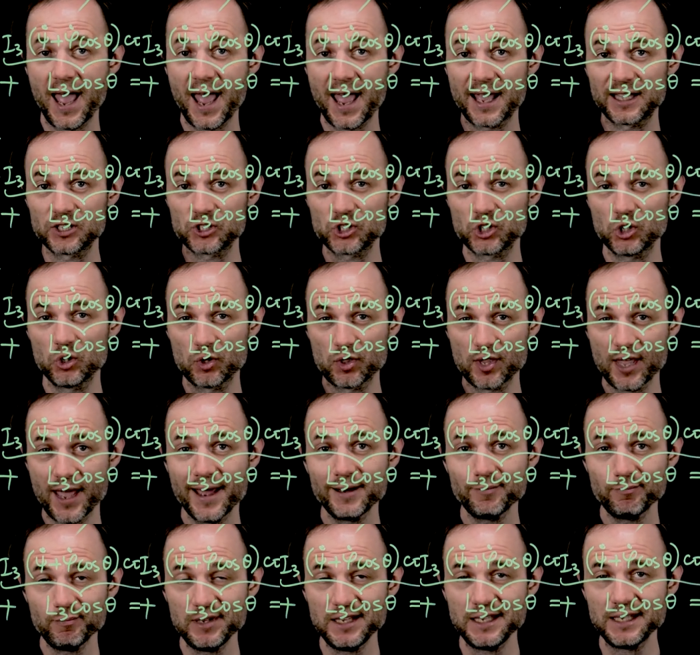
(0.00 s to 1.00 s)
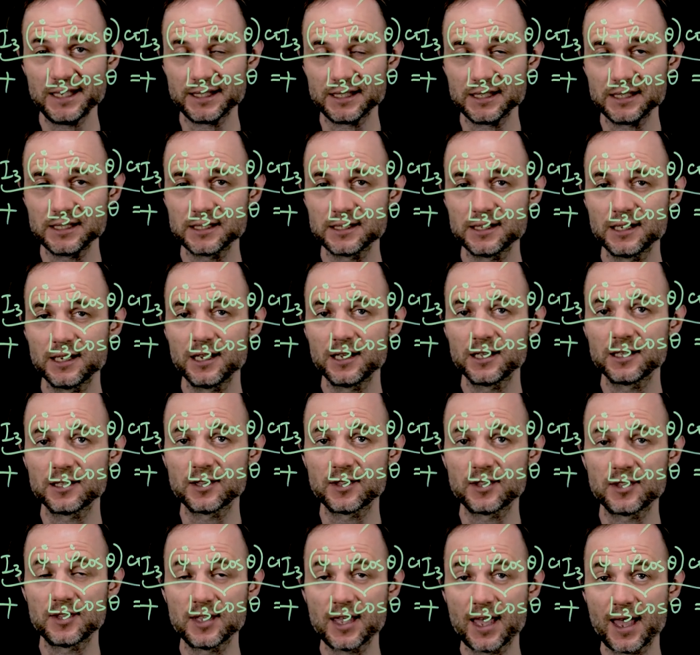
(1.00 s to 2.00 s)
And so that means
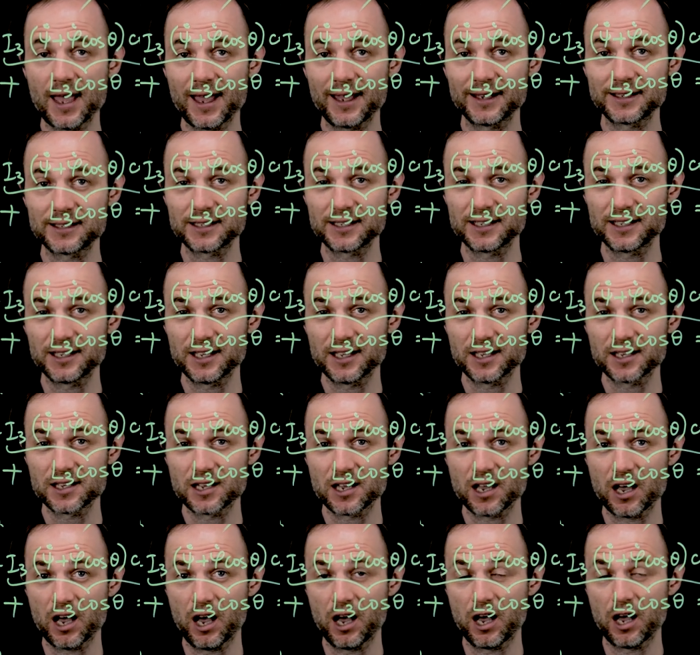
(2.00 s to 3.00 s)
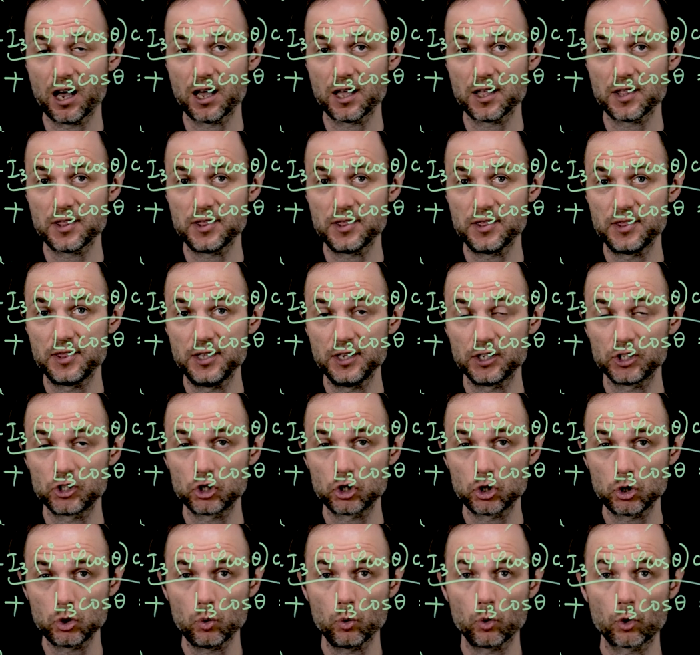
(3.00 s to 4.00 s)
that
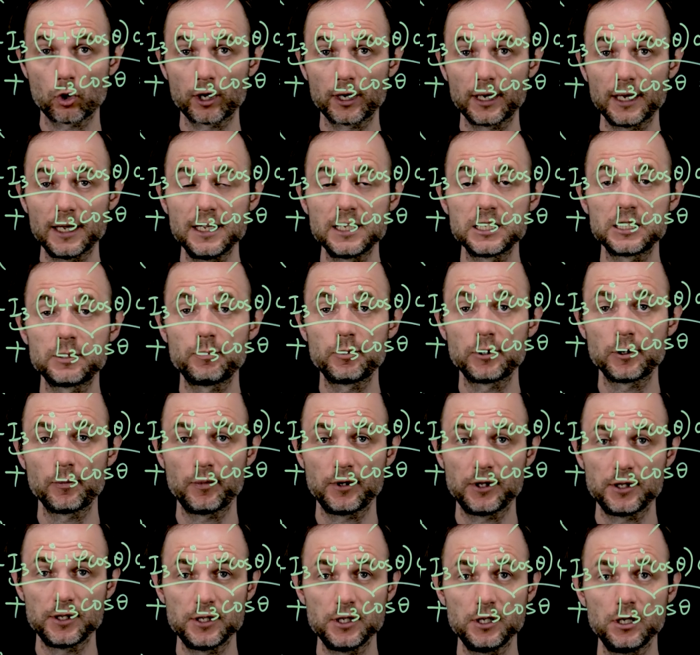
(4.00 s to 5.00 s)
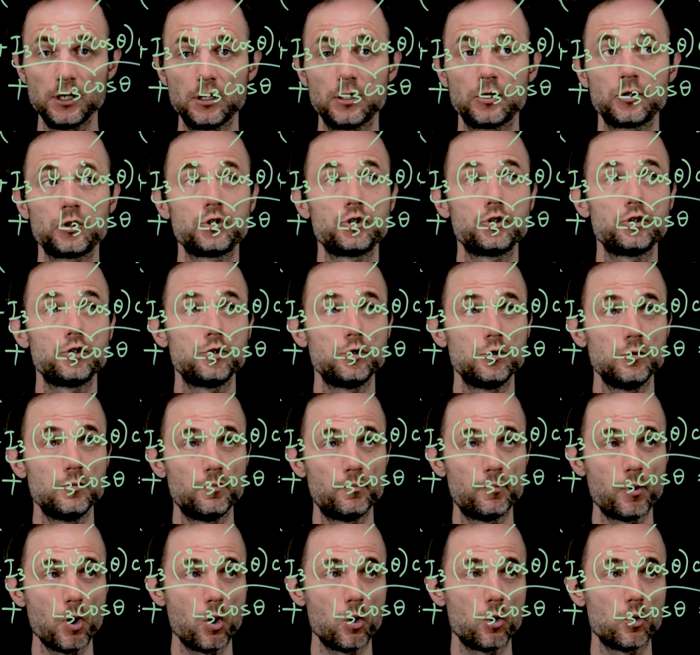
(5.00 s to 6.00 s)
this torque is perpendicular to
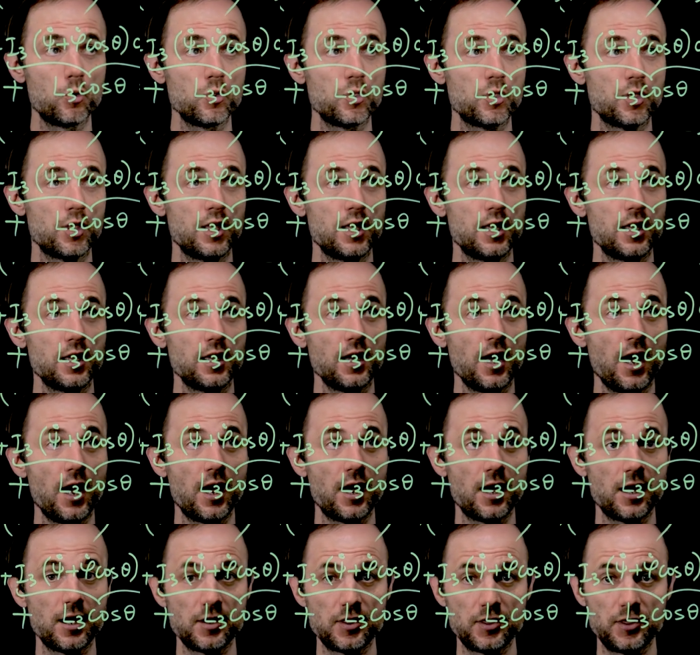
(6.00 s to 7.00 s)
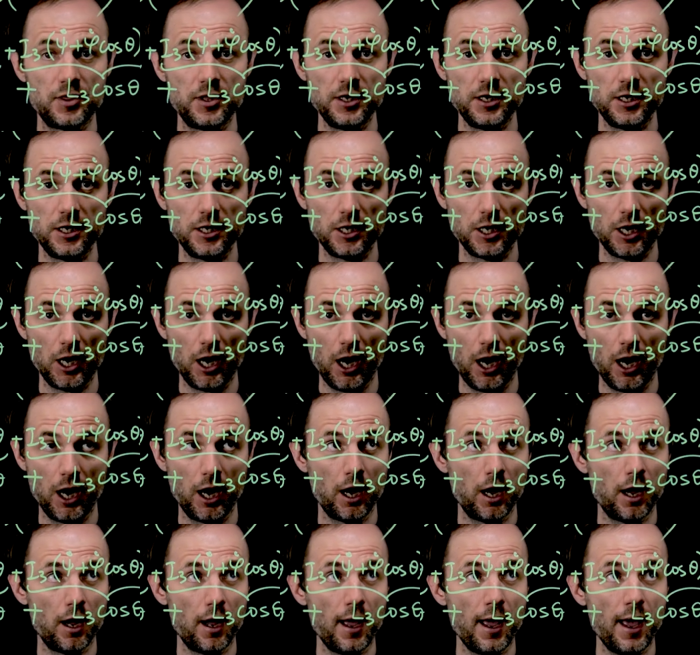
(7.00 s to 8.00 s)
both the
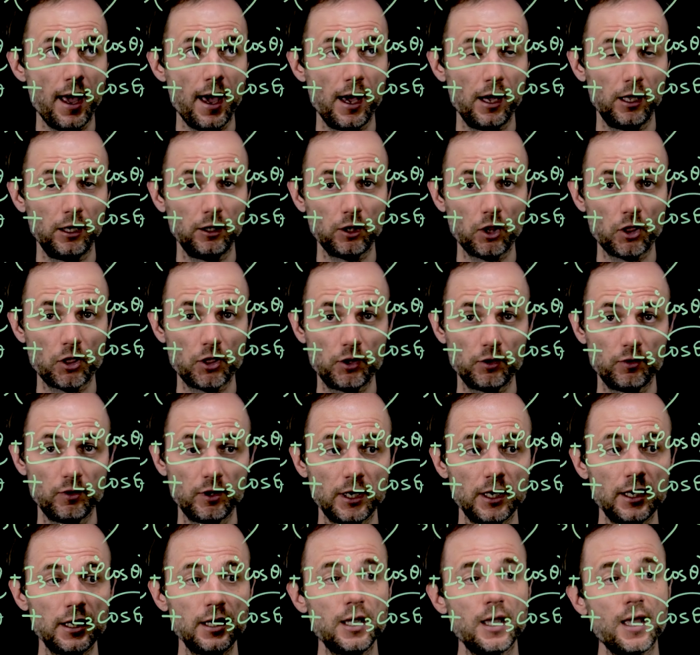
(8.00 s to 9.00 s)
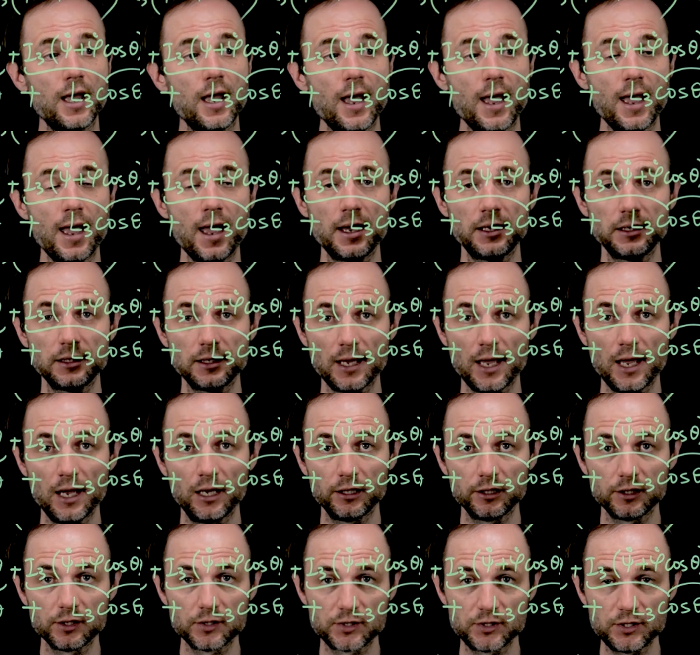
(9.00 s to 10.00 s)
L3 and
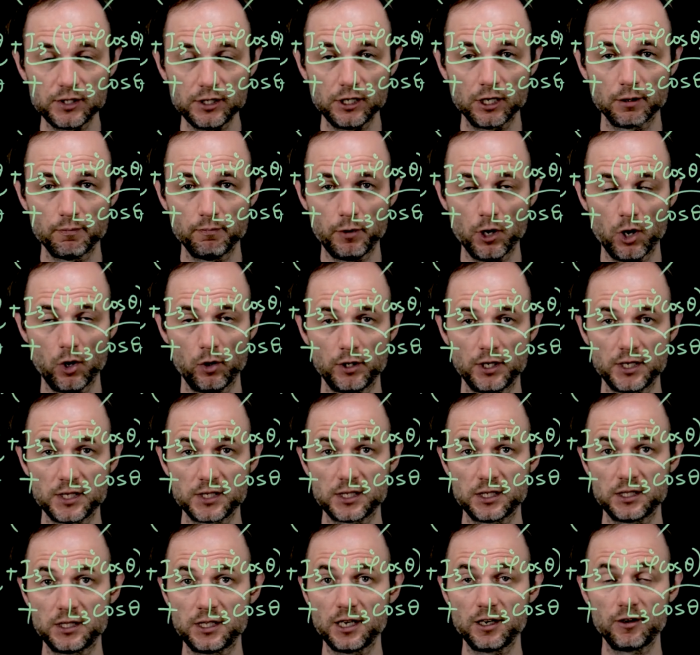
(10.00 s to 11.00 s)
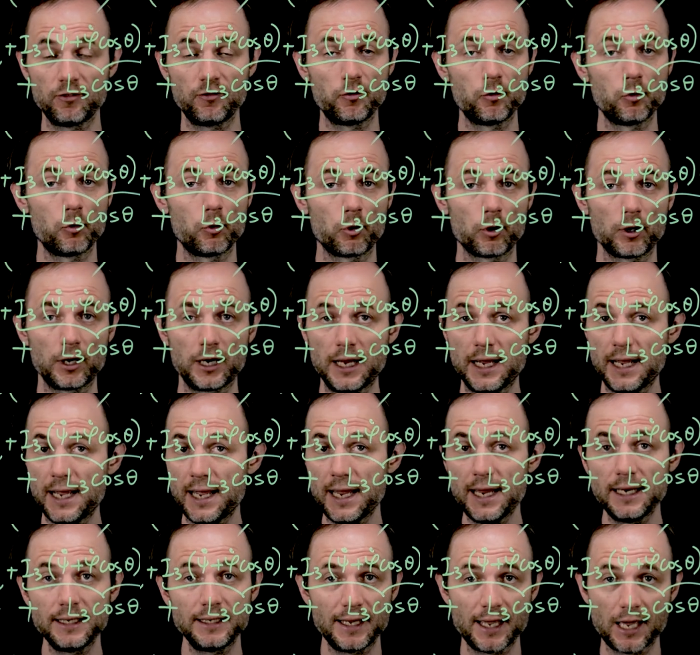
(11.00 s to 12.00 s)
Lz components, and therefore
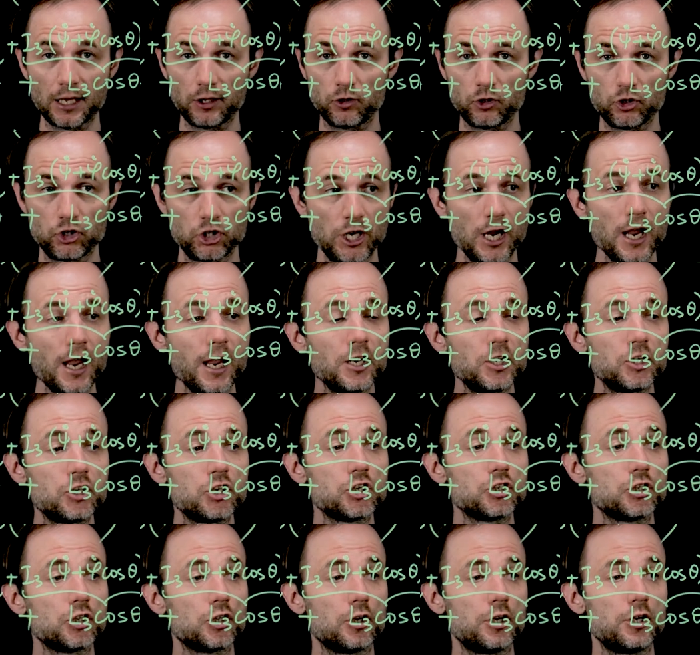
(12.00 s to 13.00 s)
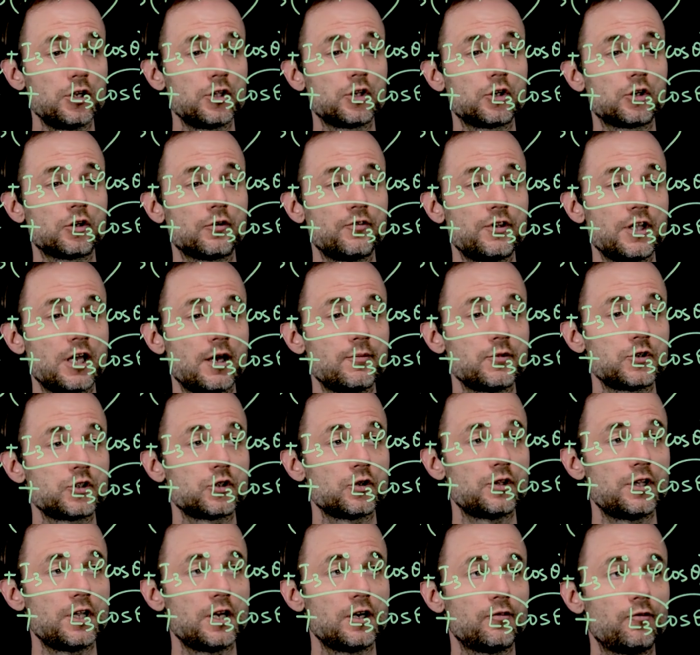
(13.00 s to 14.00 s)
it cannot change either of them.
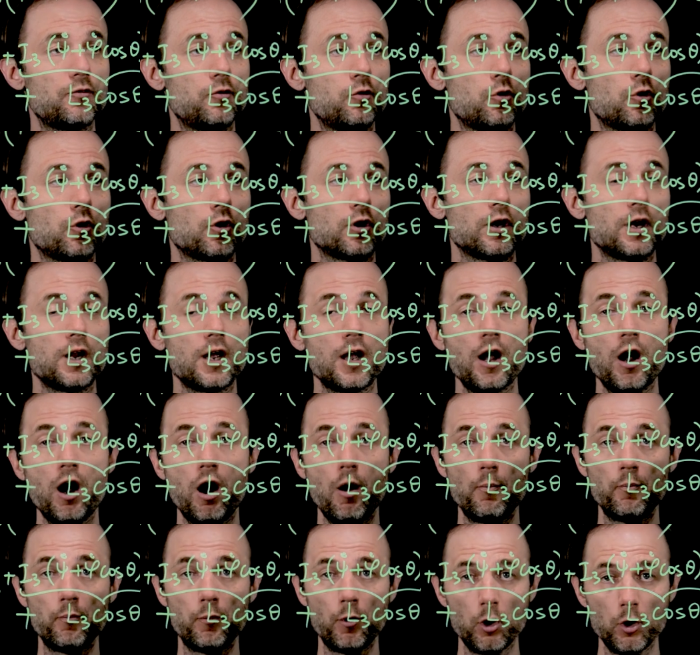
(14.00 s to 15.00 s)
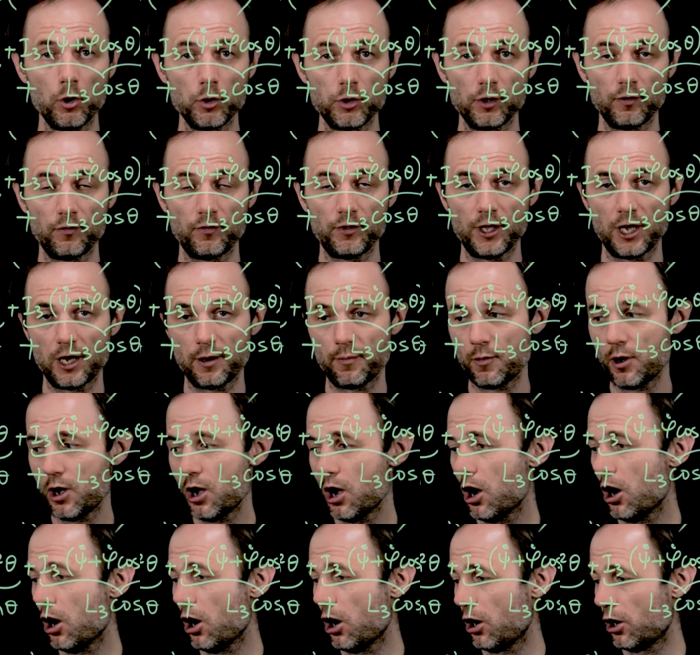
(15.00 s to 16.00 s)
So therefore, both of them
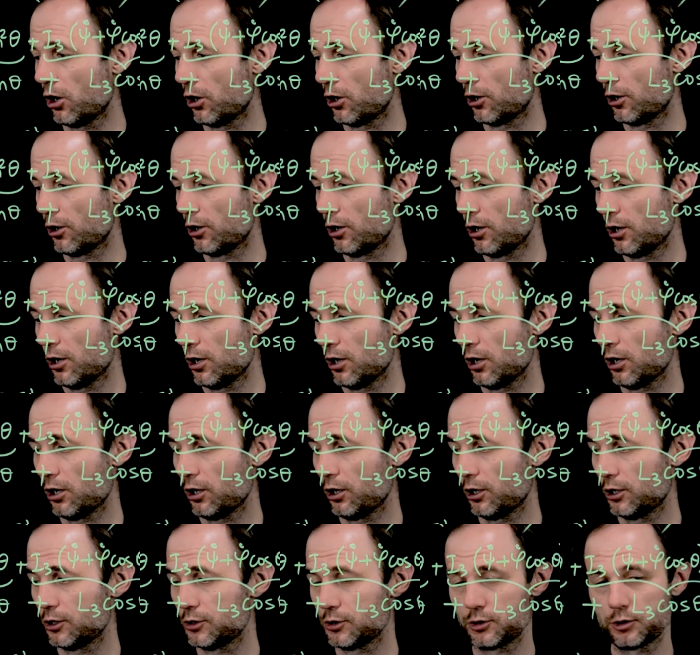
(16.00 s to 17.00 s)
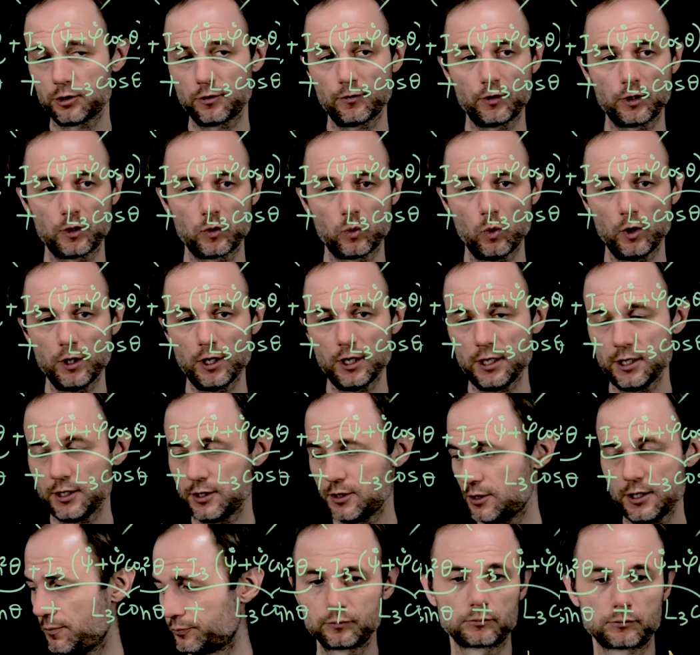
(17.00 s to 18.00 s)
are conserved
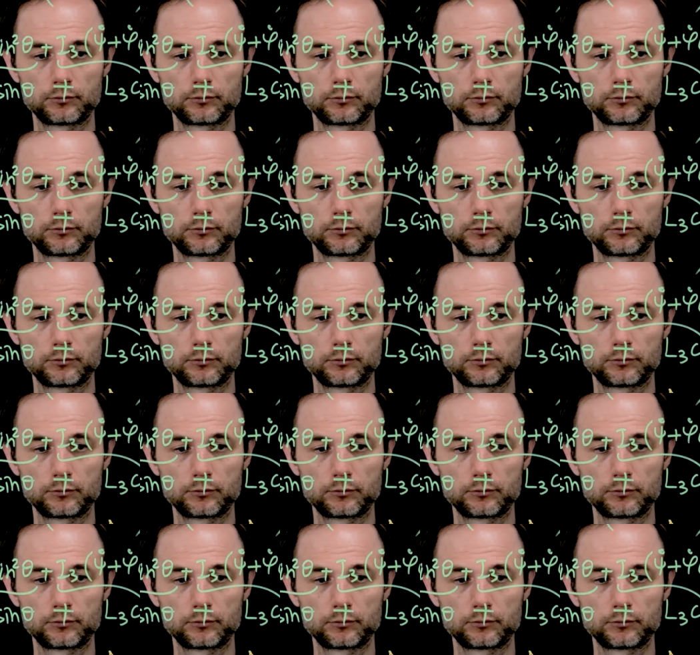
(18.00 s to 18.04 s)
quantities.